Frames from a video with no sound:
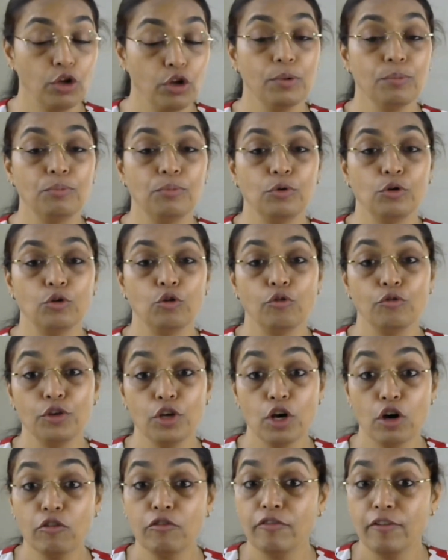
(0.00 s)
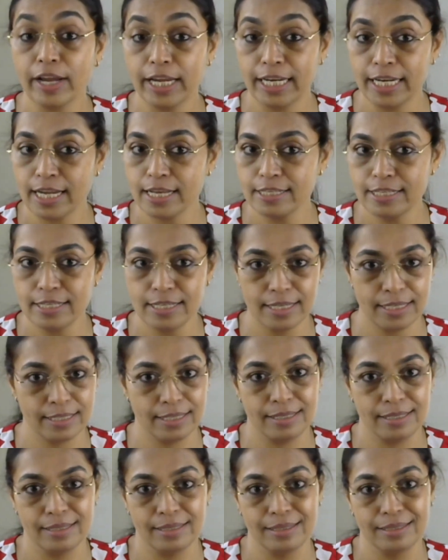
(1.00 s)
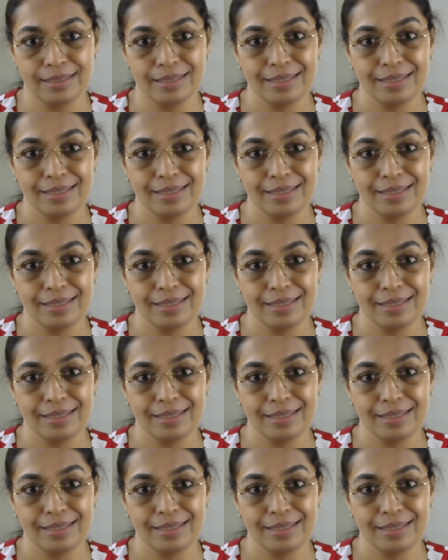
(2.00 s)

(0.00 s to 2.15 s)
improve your finances,